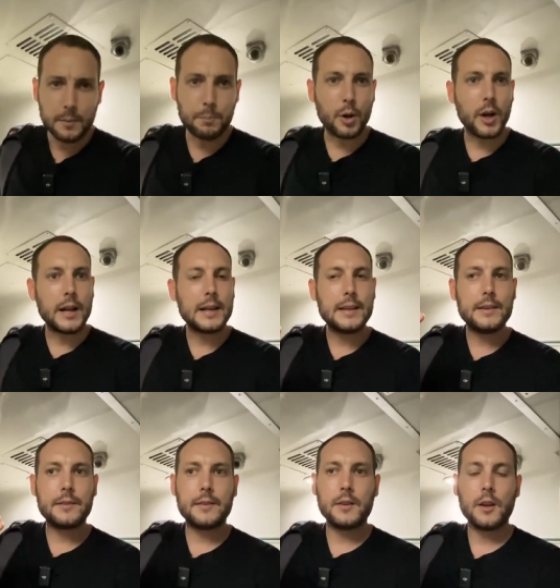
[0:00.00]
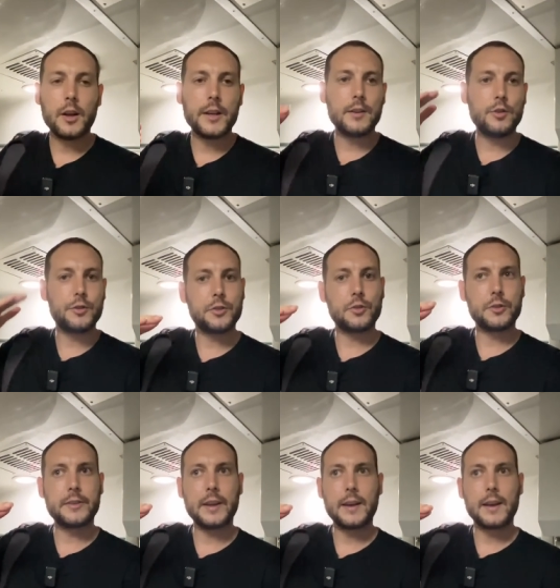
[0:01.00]
But at least, like, you saw
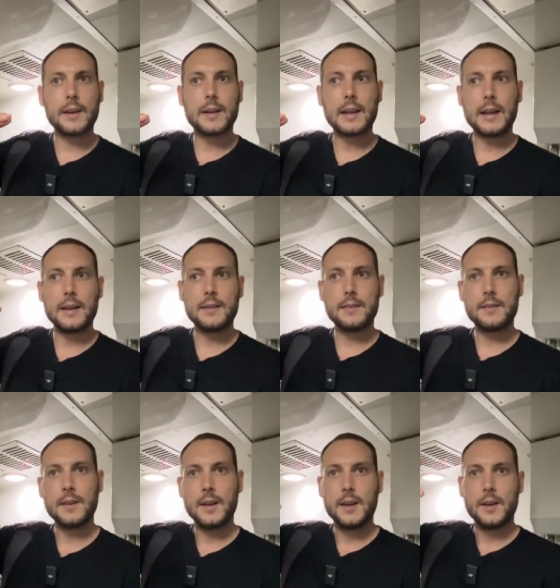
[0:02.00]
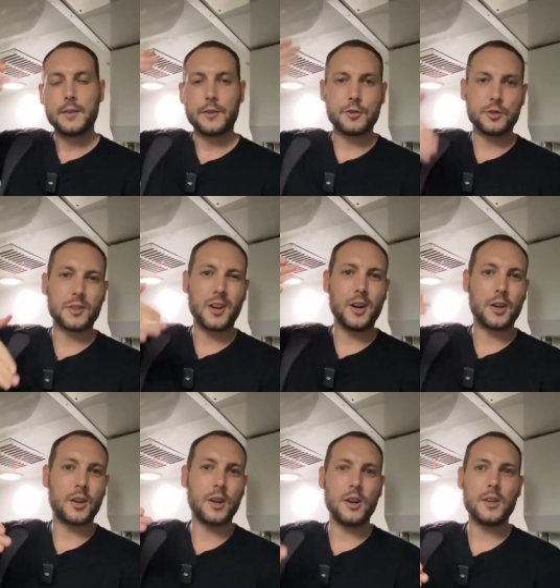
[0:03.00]
second class, they've just got
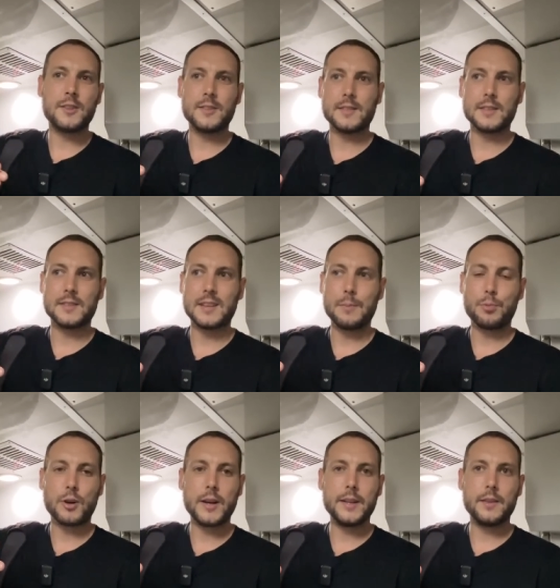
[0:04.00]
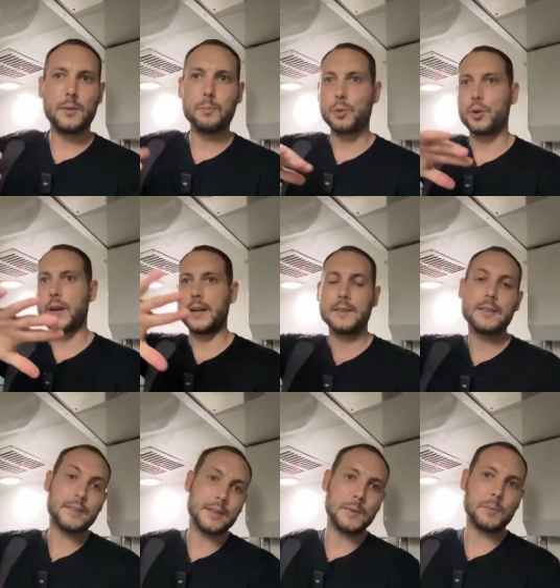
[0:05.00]
a curtain to separate them, but it
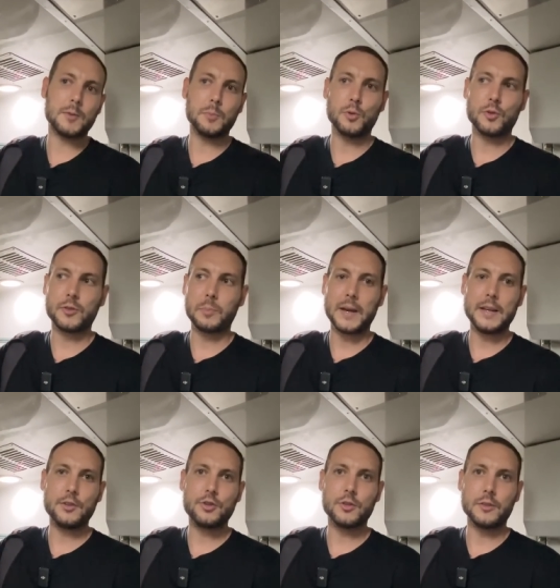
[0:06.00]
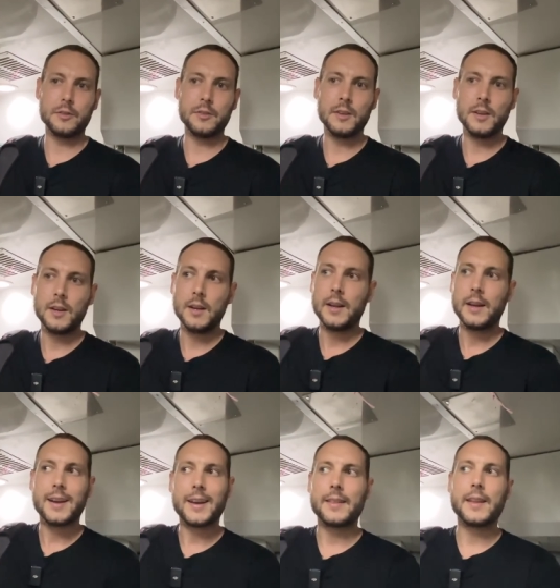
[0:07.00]
seems more spacious
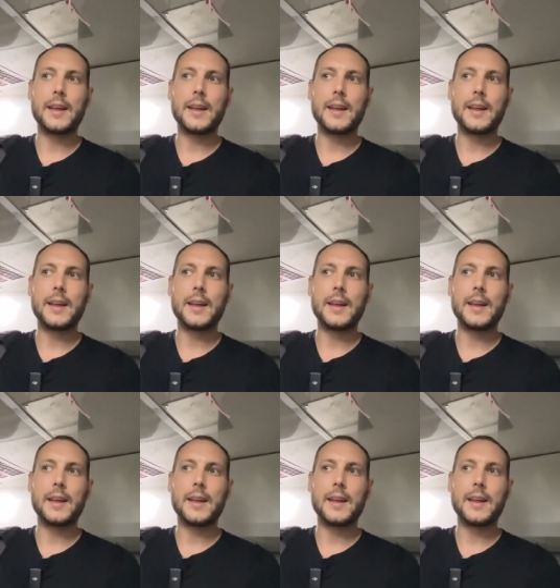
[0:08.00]
in